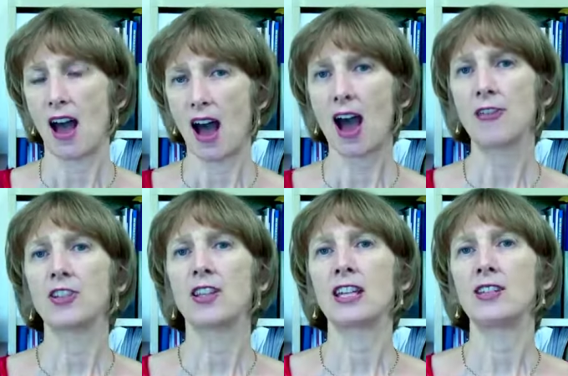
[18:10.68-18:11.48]

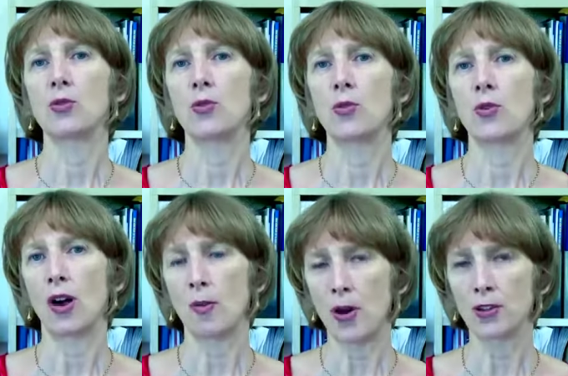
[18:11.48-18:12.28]
after they saw
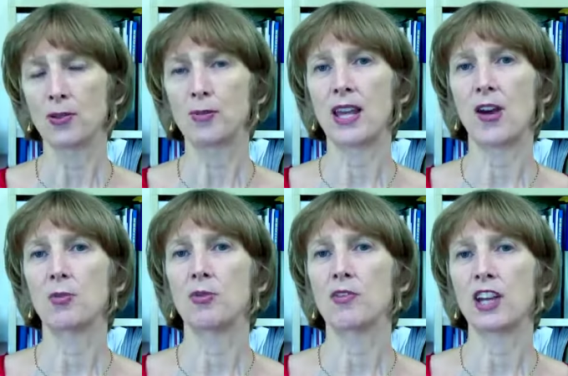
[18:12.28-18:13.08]
a Possums health
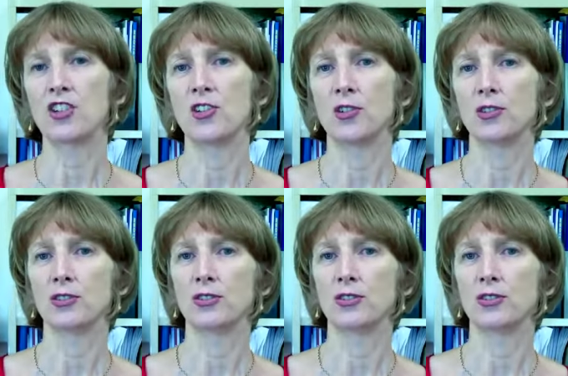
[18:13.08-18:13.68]
professional.